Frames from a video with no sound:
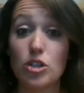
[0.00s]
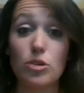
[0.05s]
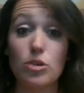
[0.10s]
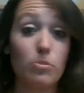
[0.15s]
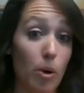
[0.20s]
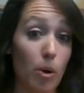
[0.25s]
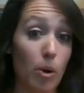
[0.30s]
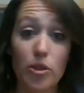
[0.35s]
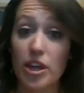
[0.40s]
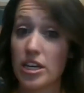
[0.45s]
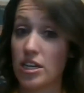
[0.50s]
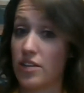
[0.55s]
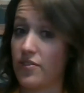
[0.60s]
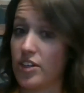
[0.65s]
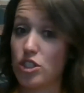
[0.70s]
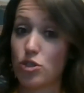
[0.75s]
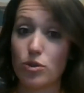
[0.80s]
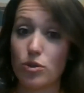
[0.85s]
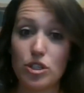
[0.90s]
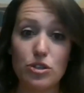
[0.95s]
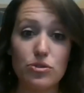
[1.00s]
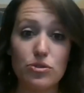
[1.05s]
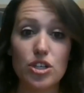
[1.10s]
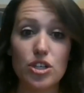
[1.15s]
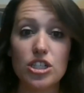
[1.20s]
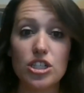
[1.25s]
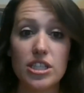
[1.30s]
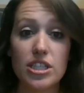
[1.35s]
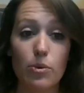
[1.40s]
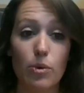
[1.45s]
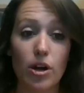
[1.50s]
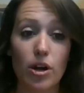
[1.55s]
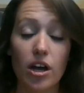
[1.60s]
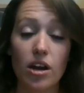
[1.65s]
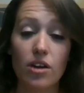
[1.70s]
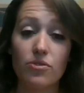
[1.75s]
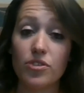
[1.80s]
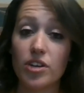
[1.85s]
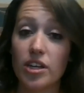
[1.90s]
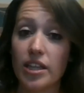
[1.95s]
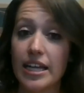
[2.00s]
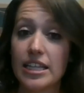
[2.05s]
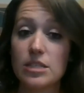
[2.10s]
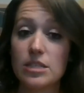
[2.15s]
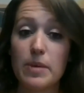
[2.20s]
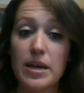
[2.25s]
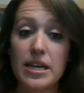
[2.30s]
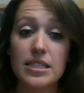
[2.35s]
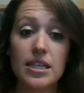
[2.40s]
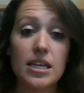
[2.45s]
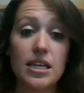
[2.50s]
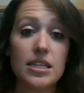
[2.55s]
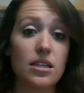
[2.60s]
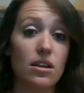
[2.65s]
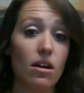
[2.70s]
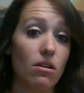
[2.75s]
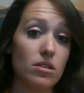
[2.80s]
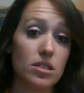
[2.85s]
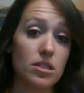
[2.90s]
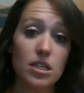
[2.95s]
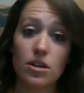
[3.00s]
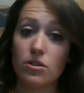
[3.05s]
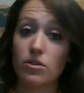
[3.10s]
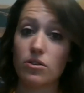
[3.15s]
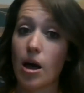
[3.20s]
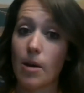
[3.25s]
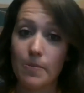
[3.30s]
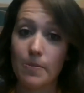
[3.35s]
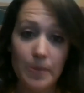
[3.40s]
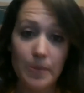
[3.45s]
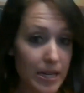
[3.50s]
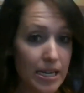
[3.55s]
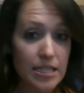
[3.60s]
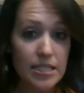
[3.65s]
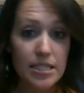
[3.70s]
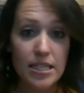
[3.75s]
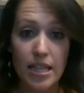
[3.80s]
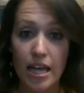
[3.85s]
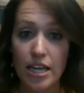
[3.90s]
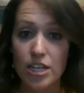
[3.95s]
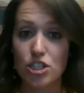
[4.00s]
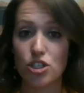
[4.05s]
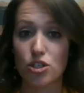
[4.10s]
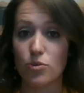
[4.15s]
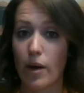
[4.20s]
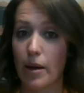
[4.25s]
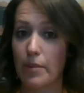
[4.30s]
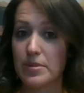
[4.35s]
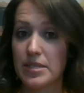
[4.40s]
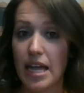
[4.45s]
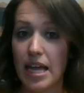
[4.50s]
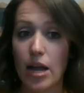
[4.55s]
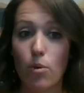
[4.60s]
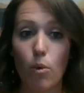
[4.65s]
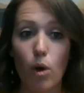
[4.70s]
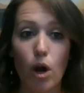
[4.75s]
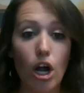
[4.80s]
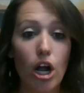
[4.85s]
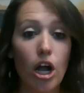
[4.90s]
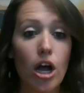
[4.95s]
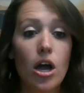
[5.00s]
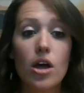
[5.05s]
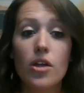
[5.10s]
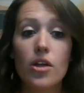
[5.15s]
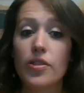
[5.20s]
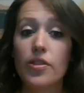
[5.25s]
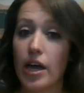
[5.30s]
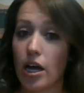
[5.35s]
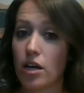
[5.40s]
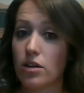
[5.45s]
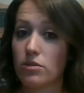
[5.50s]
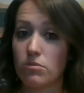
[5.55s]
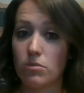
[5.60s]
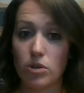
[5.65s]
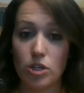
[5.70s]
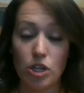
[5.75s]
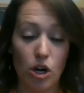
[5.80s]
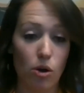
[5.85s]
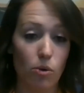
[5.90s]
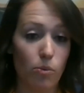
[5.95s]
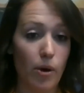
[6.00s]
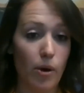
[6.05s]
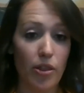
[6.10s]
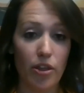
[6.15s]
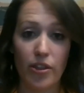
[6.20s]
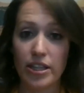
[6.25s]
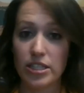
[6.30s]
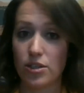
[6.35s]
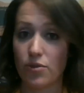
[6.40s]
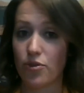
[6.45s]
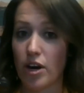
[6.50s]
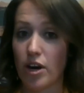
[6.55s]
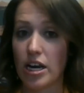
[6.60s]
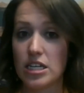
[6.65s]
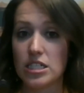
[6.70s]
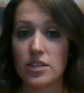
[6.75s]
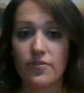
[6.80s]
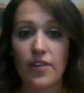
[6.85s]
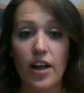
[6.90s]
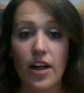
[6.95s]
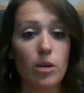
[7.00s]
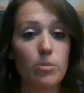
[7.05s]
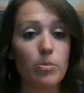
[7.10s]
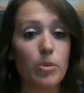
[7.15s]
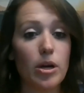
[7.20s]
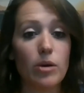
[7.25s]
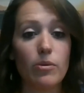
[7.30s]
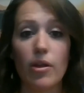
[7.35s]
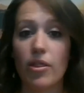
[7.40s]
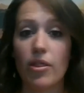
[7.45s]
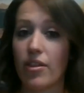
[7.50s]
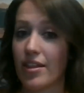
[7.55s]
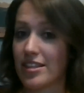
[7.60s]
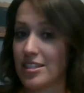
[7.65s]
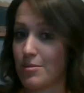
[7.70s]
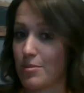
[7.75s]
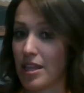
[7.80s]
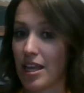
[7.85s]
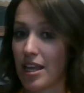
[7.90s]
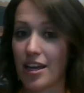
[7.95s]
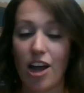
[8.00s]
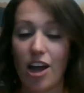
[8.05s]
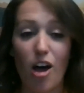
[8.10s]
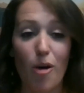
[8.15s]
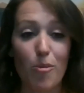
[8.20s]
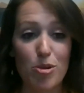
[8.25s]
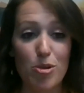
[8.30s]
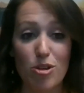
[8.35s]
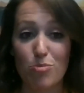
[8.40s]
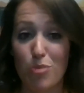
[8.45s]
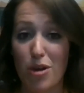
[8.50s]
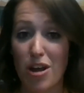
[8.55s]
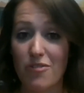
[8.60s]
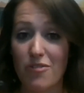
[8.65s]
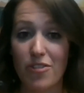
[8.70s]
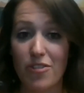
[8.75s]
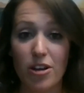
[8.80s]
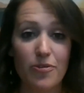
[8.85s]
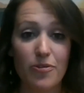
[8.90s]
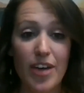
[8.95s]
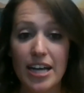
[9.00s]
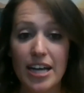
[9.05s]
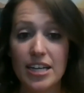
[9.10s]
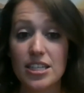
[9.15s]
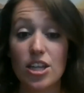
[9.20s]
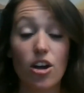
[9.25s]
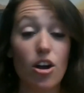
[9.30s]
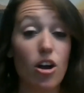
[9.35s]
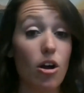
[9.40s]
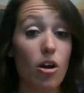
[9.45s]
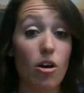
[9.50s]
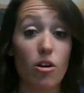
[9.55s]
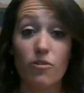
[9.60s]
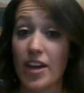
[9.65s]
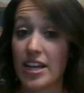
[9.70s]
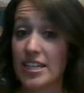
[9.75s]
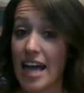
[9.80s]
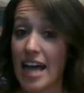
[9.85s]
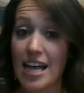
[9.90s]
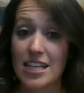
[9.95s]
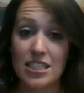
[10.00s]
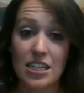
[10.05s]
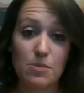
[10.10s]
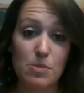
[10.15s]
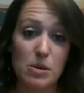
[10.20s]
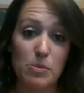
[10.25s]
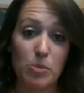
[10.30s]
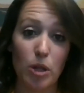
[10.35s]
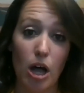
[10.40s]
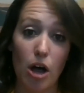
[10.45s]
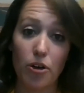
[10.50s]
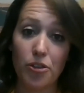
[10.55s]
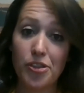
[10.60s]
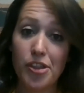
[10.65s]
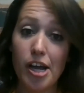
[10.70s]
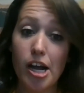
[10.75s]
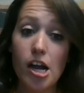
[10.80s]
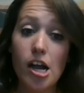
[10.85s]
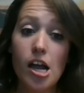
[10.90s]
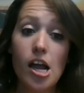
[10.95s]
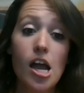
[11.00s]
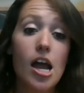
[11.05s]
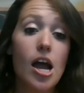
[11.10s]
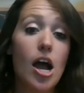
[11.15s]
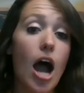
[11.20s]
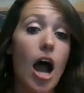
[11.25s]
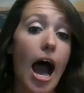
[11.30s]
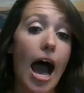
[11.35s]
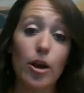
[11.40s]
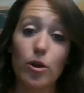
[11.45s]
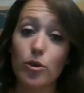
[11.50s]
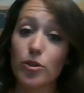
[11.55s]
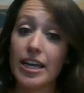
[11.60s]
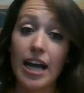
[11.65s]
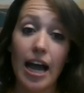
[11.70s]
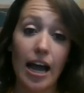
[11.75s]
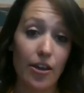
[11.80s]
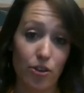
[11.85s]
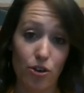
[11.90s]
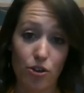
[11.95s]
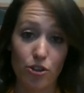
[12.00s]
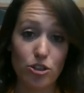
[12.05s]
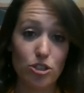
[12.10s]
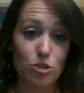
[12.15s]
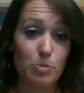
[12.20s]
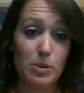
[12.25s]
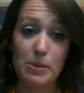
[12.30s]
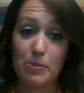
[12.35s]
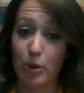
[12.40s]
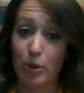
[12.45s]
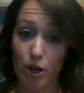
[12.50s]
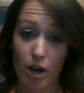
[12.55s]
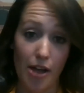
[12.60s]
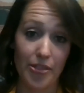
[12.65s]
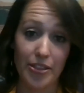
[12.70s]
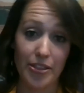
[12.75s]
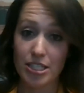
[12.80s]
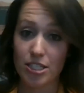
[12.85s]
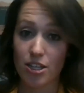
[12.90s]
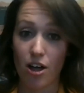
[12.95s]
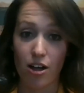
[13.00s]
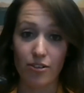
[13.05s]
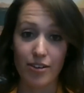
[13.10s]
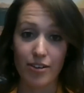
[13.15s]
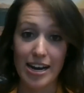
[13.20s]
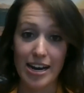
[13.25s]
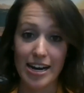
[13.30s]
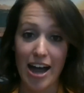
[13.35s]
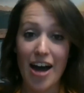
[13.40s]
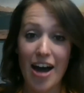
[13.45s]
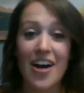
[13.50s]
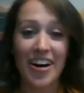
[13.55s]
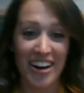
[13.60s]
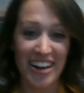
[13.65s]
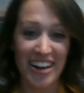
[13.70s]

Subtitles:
both individual users that work on a freelance basis, and also companies that do website work that, whether that's a front-end developer, whether that's someone that can help you with break fix, there are fantastic people out there. I don't think either of those people are on this call right now.